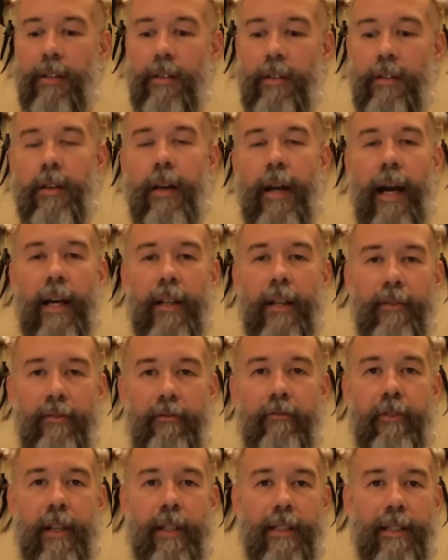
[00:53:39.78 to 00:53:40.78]
as
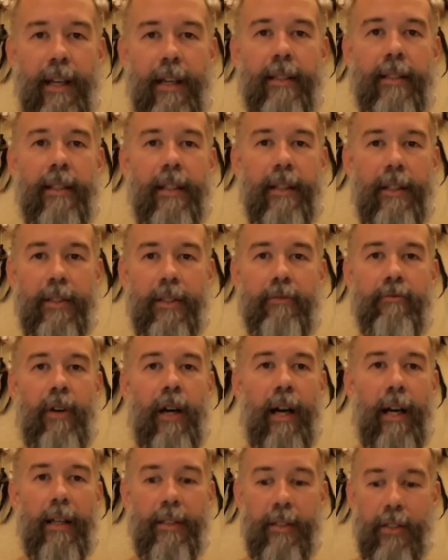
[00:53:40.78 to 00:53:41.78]
fixed ideas
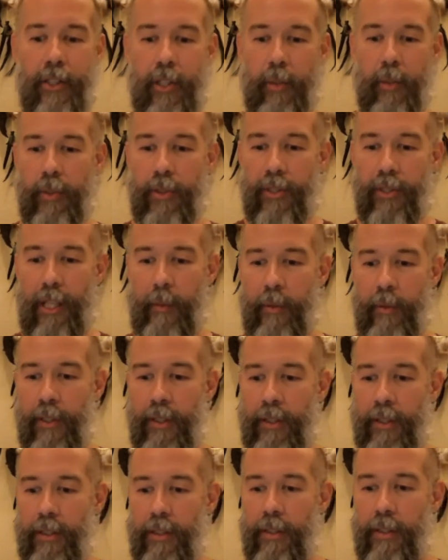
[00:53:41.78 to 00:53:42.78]
arise in your
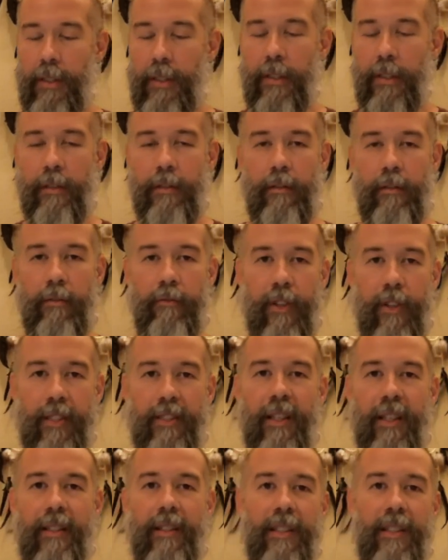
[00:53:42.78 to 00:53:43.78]
perceptions,
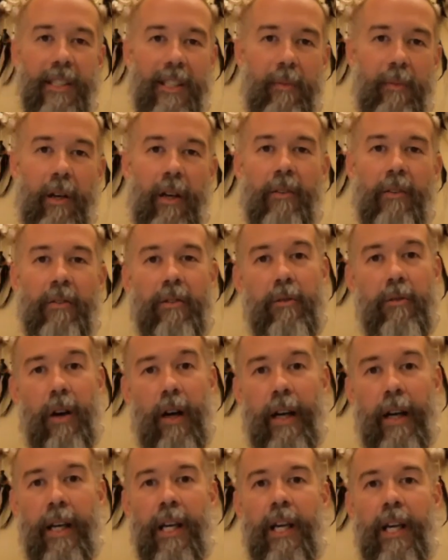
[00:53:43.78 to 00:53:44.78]
fixed ideas about who
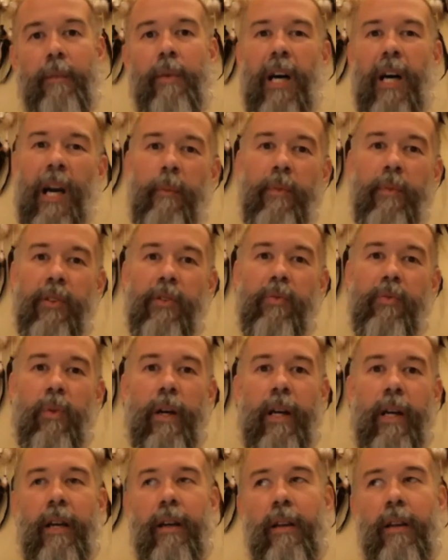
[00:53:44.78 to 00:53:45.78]
I am, I'm this
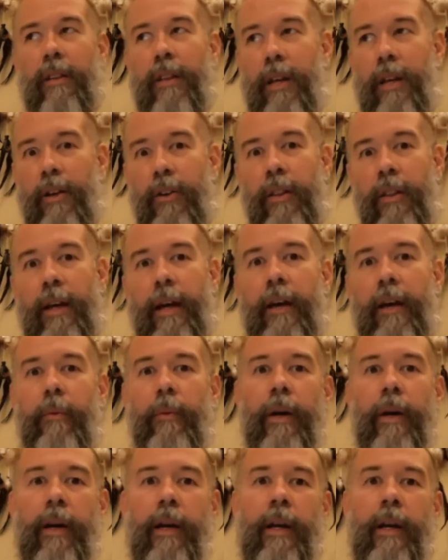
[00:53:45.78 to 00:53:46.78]
way, they're that
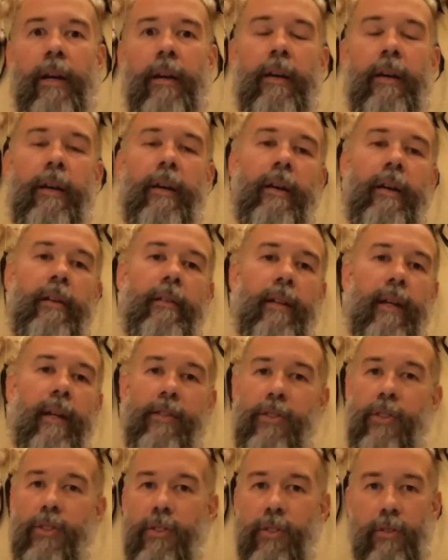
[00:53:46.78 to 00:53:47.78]
way, that's
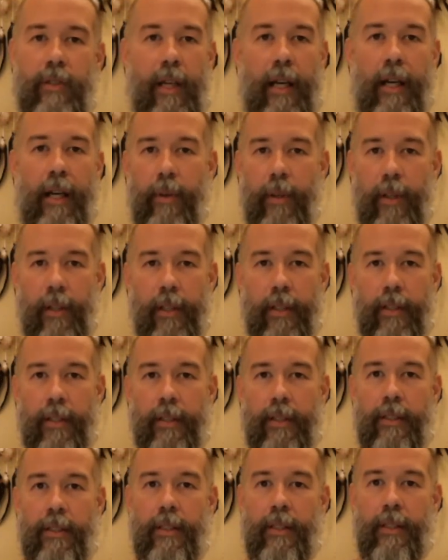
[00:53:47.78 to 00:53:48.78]
just how it
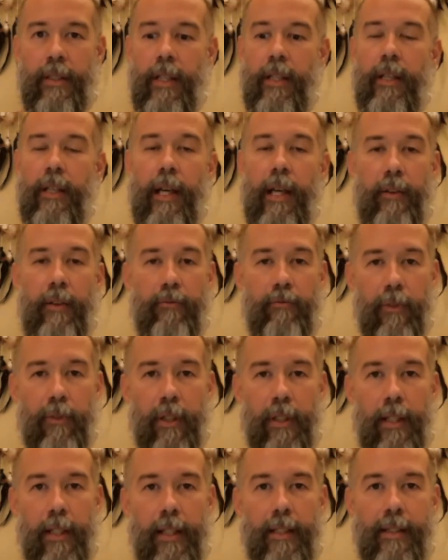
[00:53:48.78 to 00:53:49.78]
is, and
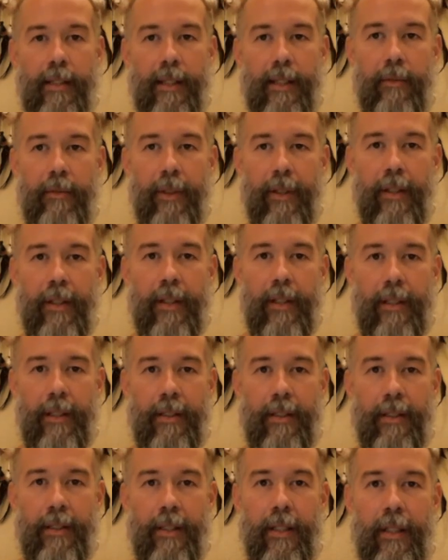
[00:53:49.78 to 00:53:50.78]
really sit with
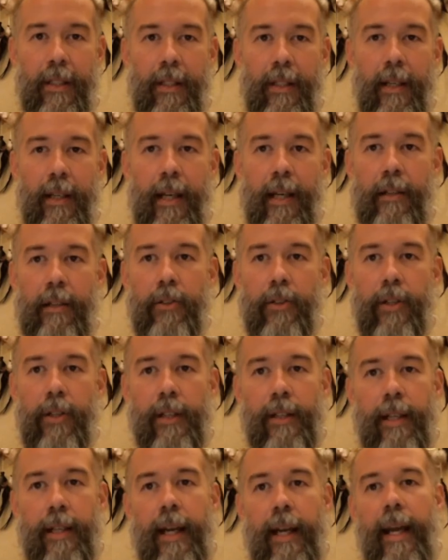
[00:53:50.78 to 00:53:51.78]
these and look
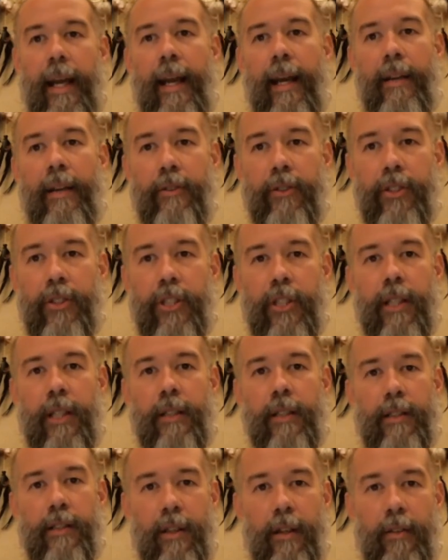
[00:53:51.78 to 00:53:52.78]
at the energy
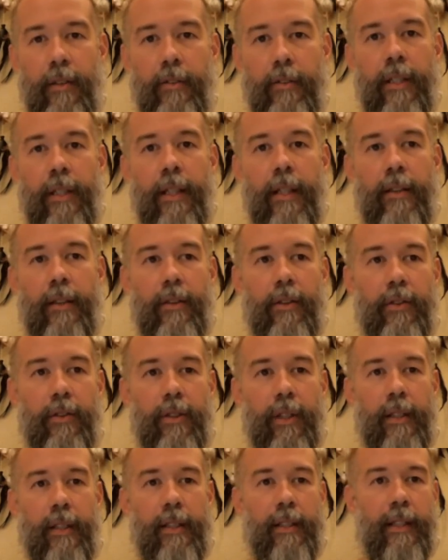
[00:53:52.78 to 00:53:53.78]
that's underneath those
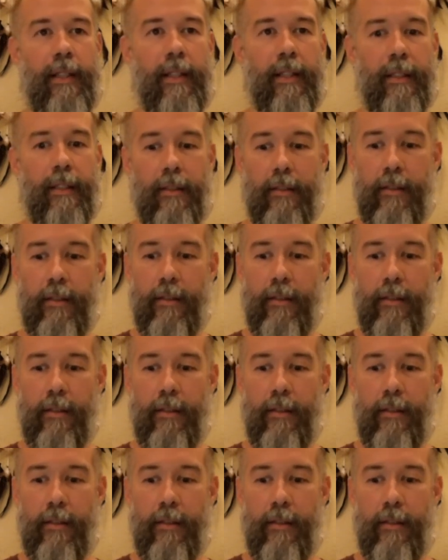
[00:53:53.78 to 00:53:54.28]
ideas,